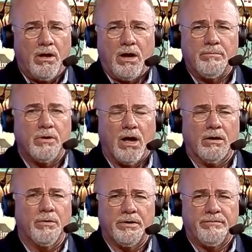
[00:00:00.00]
I'm not
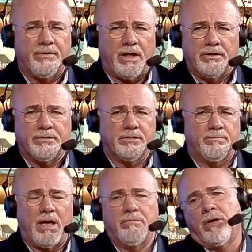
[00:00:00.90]
going okay. to finance his
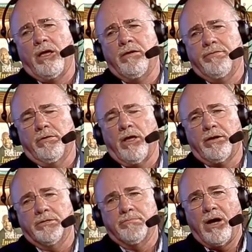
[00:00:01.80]
bad behavior like
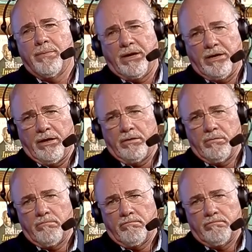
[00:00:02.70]
his mommy did.
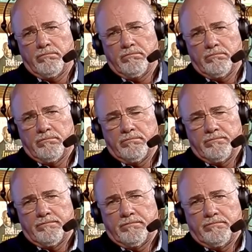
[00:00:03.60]

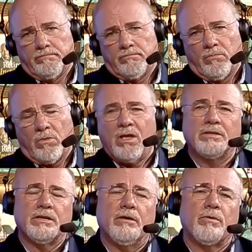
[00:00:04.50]
Because mm-hmm. mm
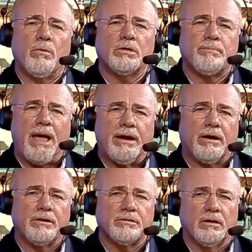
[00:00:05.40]
-hmm. everyone's
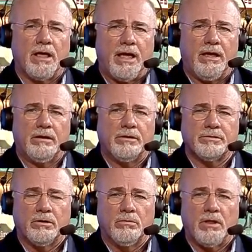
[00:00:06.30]
patted his little hand
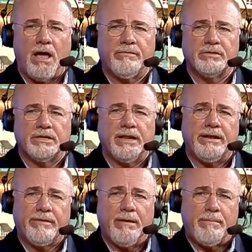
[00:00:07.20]
his whole life and said,
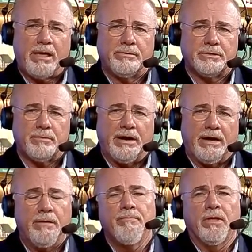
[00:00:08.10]
it'll get better,
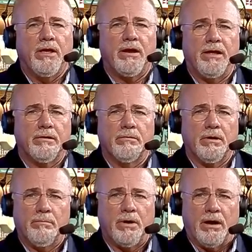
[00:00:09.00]
sweetie. It ain't going
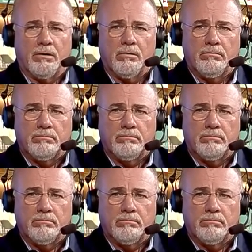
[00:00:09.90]
to get better.